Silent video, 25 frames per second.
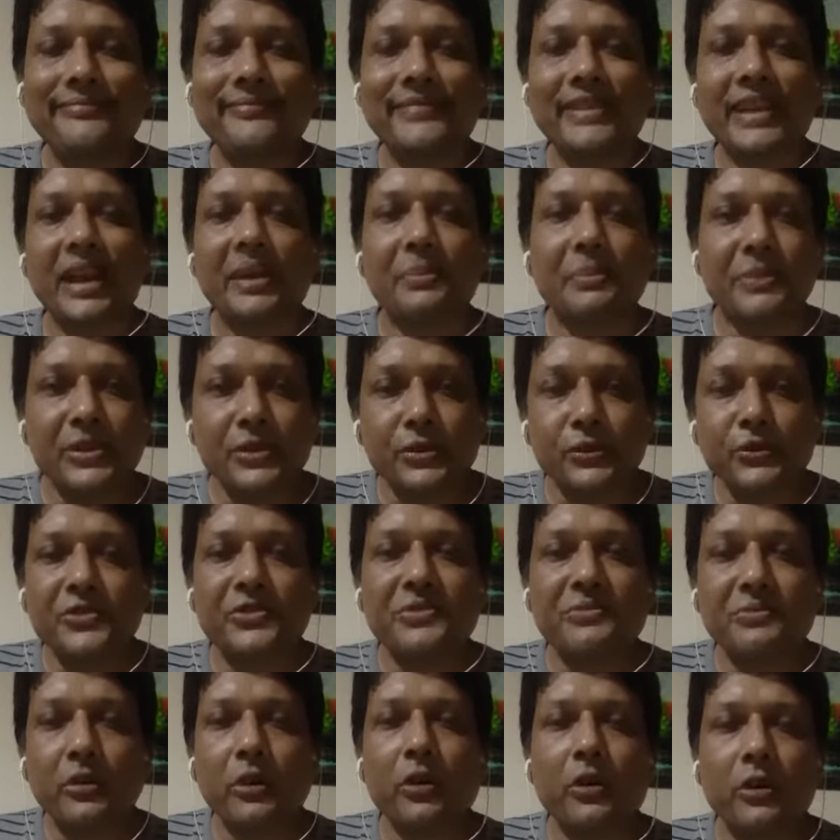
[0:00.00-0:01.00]
can be used
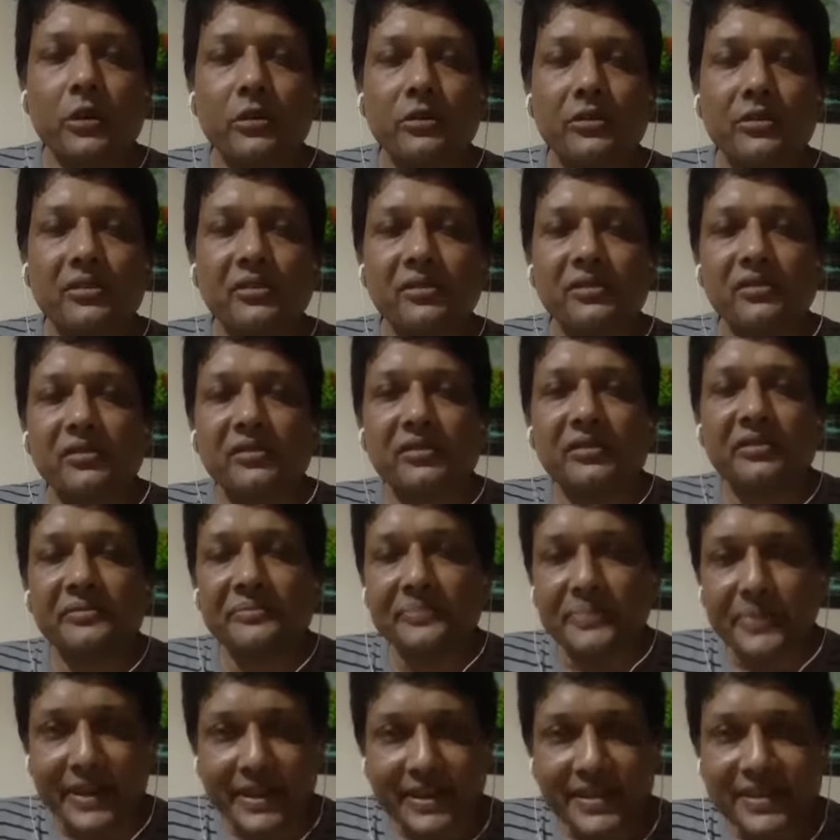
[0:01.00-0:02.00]
for
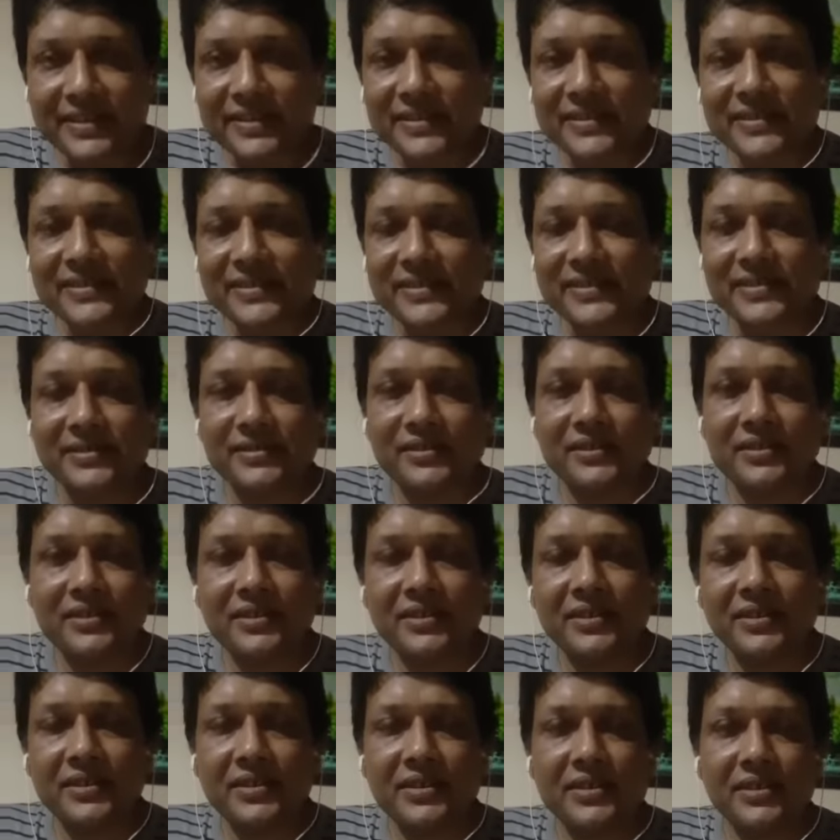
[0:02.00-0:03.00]
various
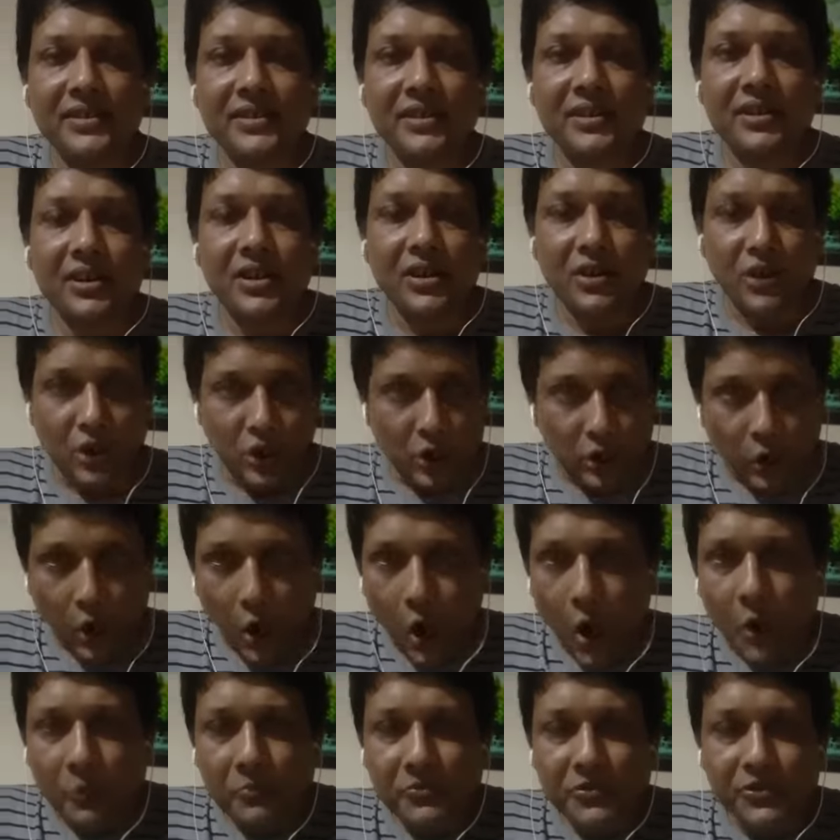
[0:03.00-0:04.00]

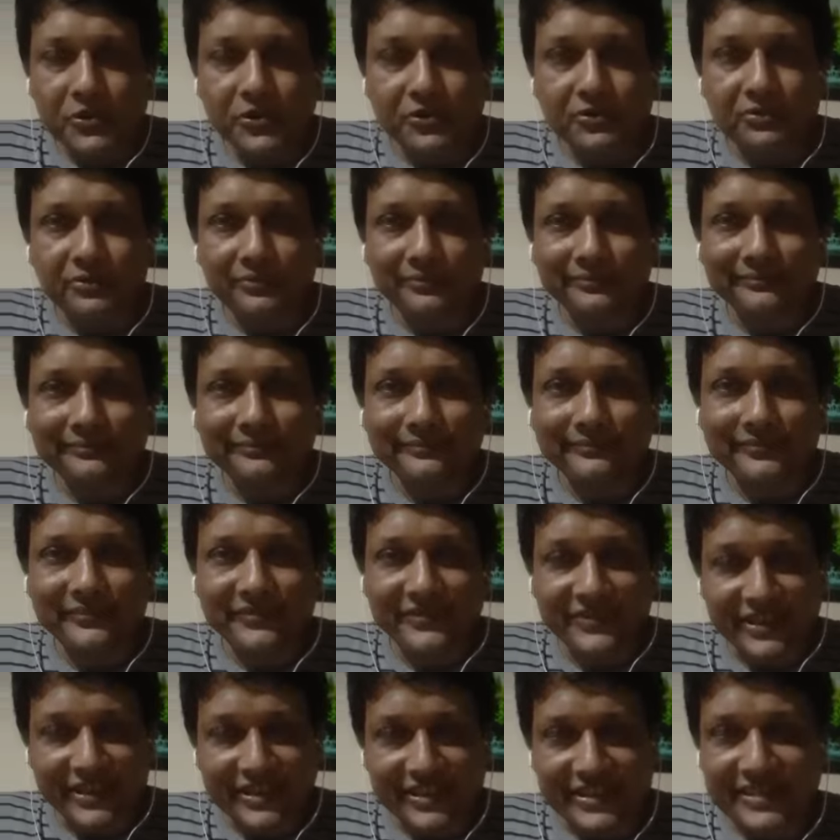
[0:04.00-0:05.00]
crops,
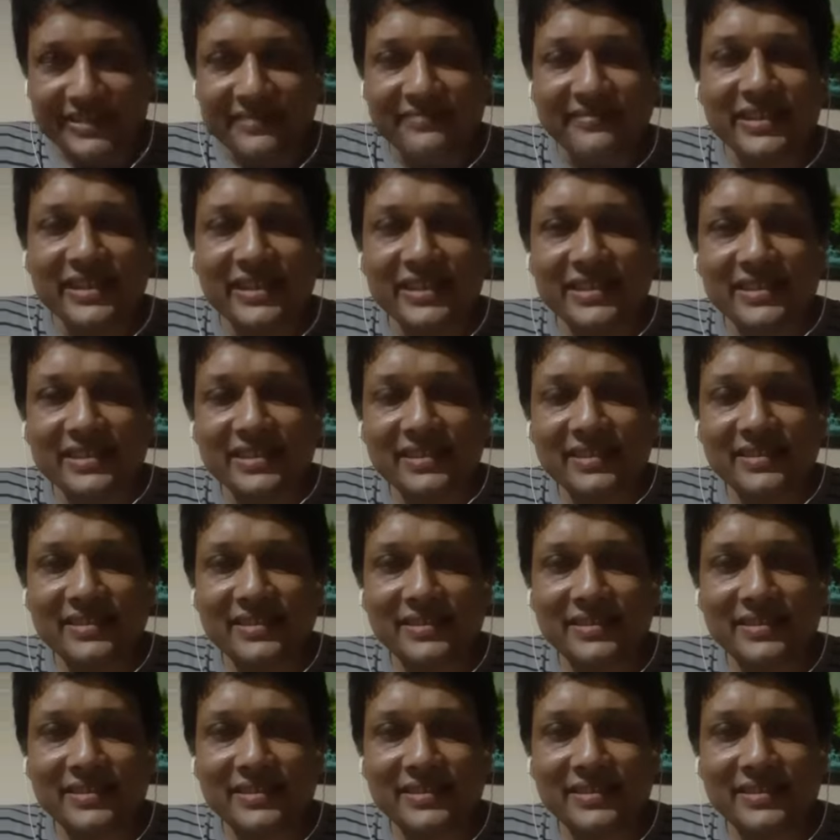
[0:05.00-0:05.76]
vegetables,